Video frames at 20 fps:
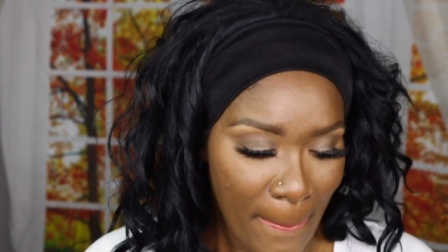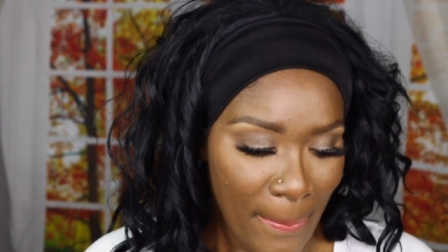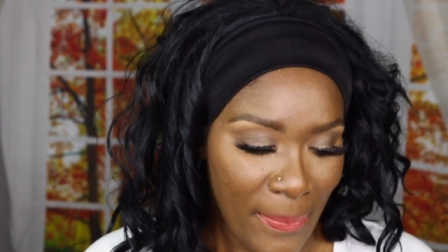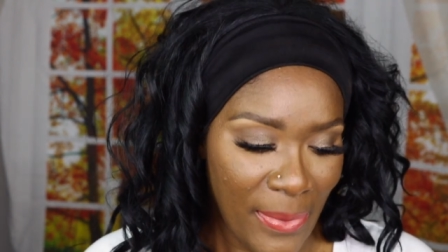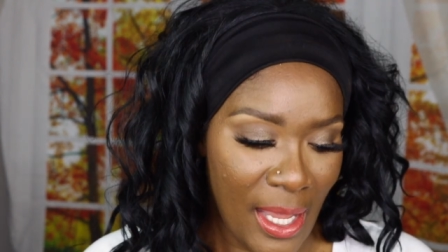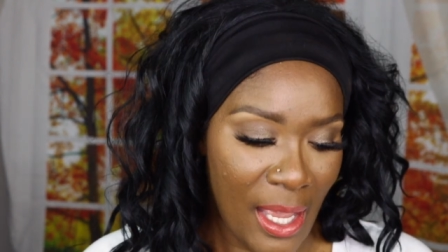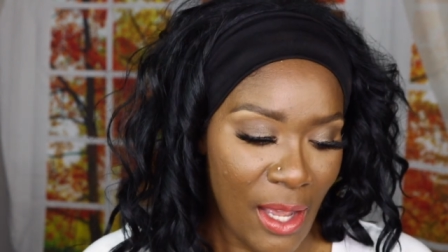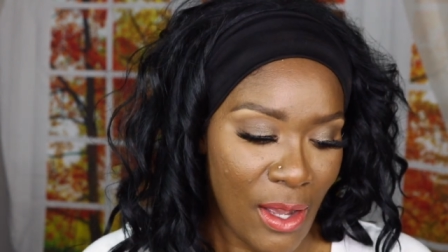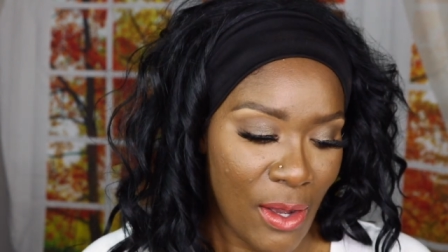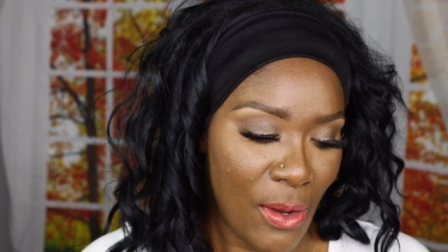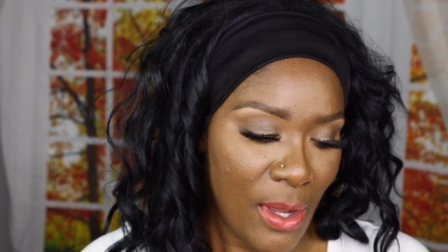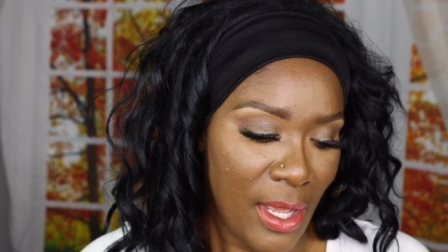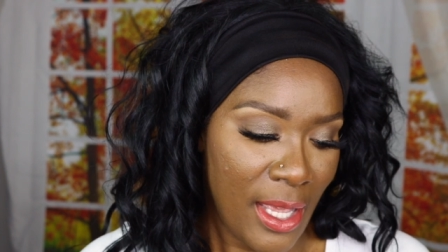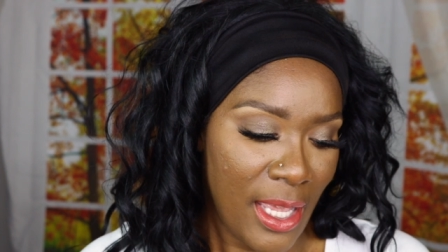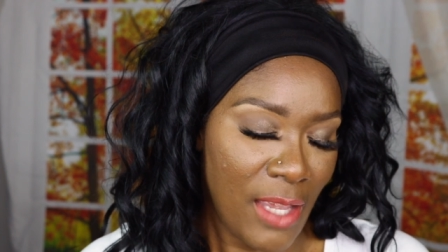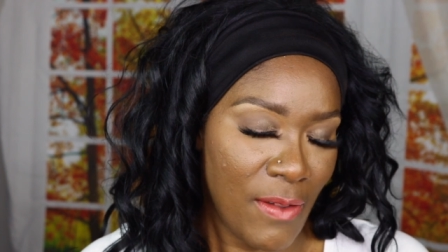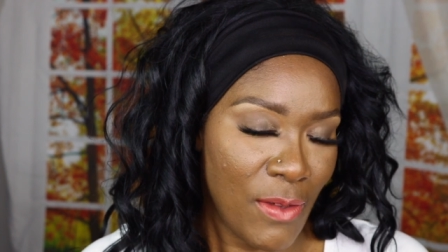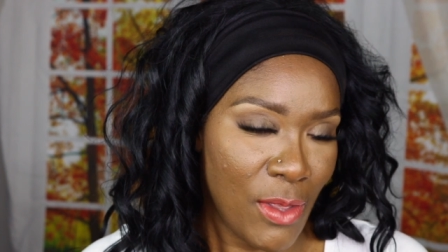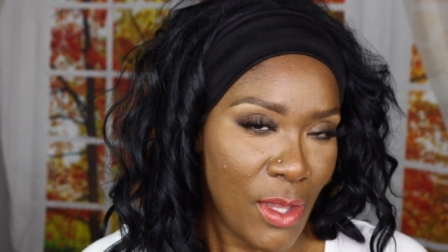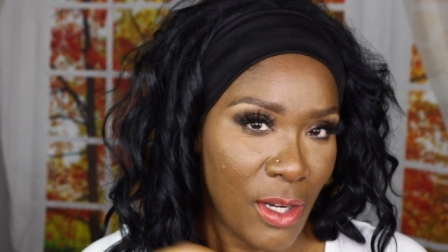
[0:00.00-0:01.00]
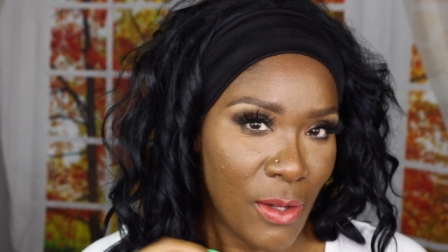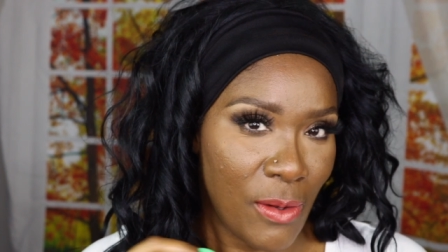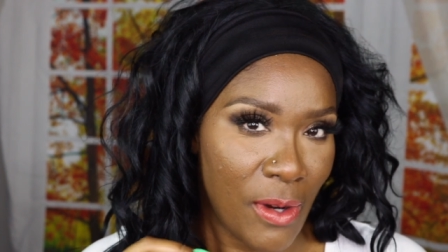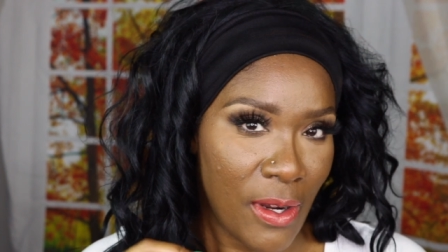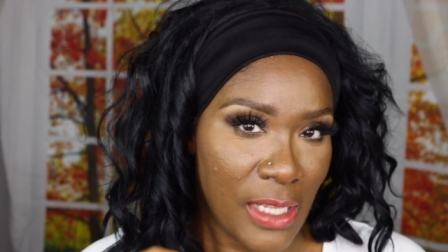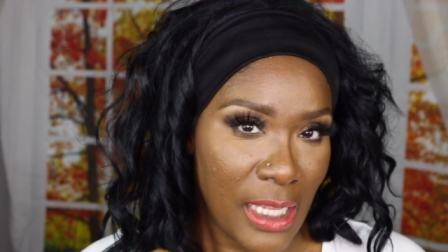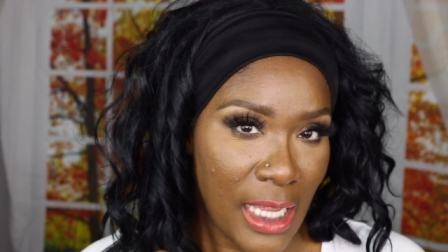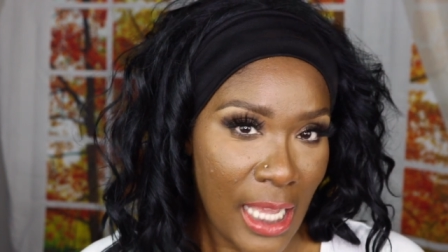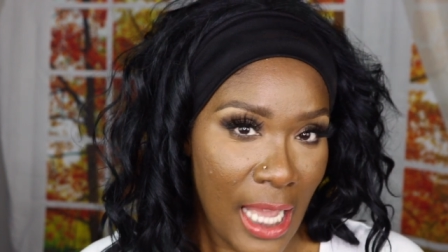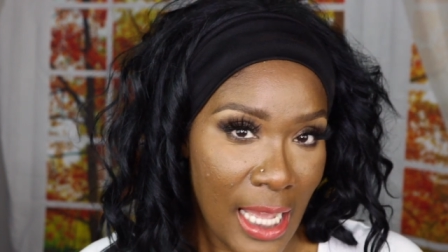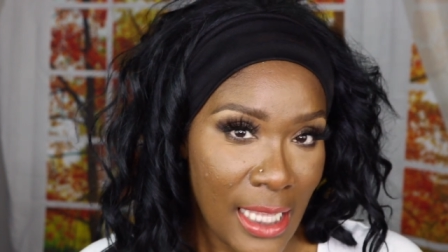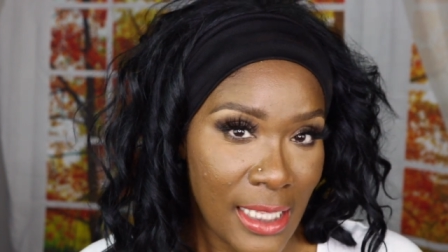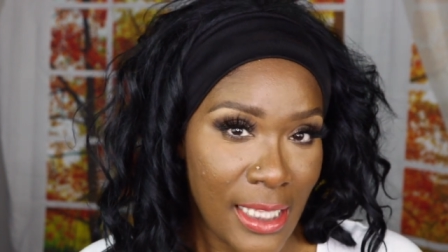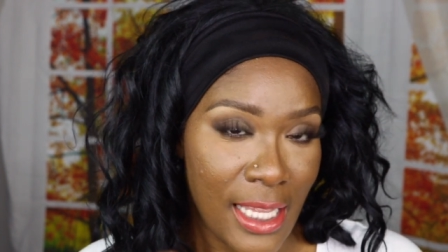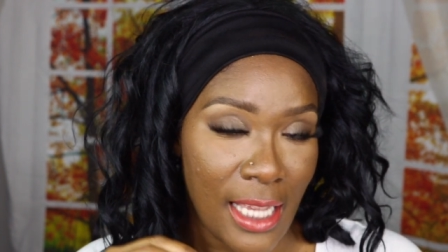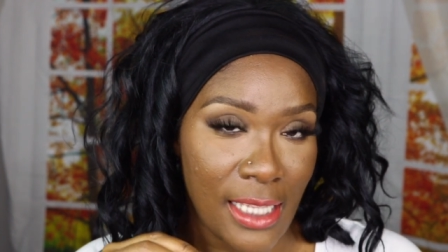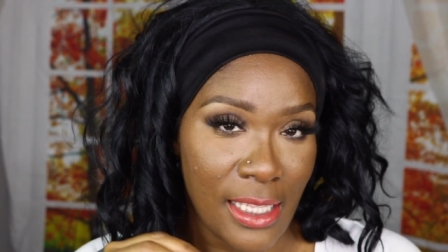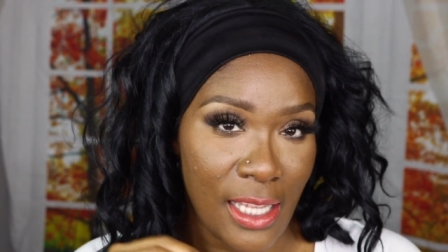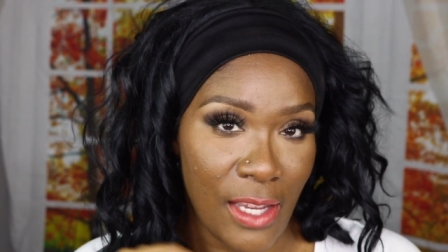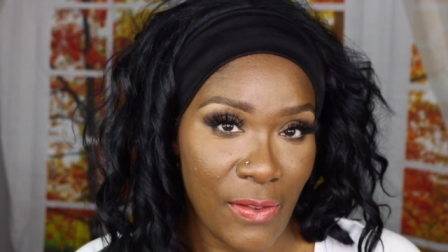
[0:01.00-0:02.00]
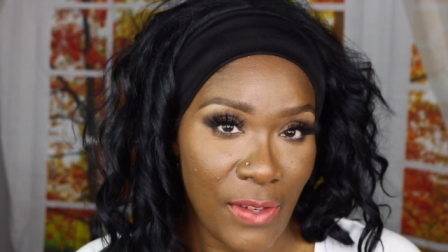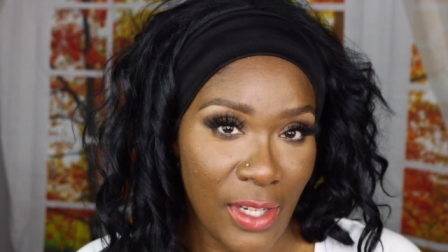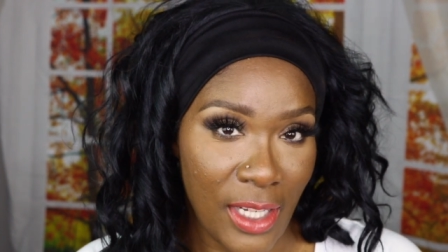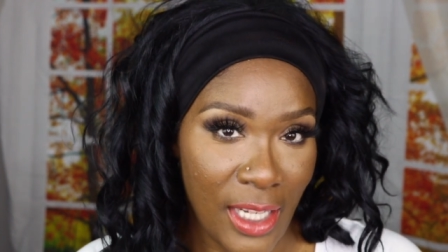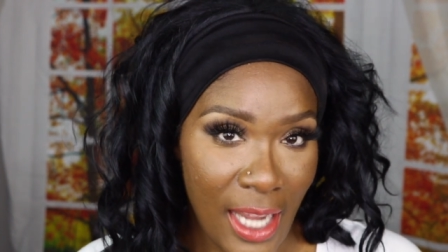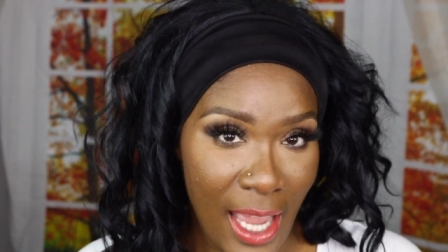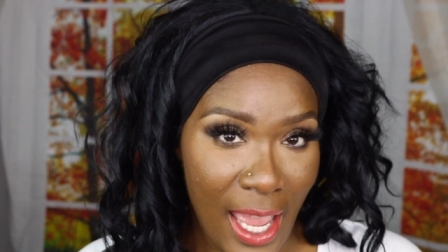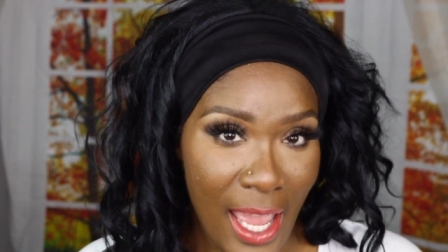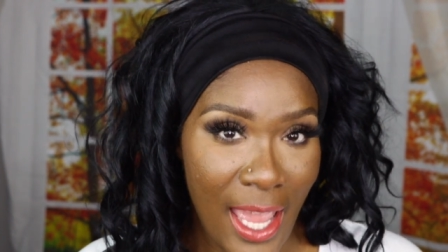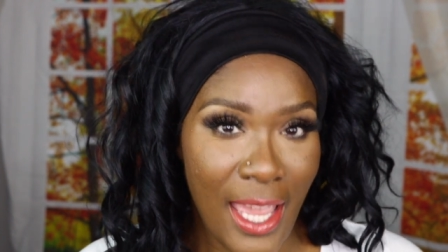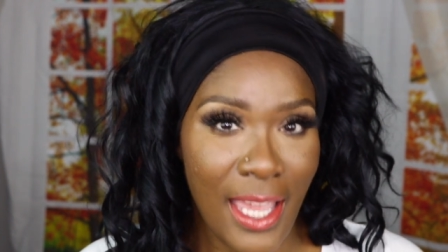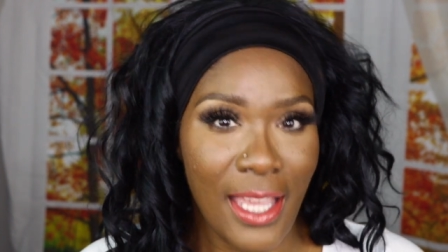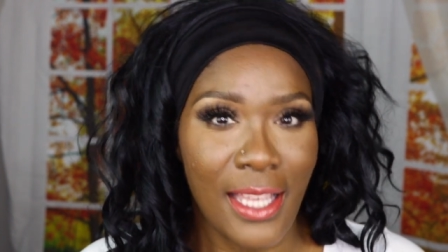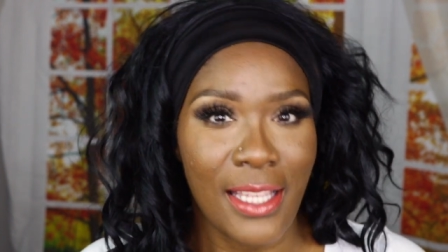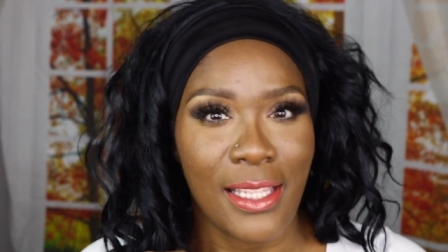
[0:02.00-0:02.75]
Now, even though I wear contacts every day,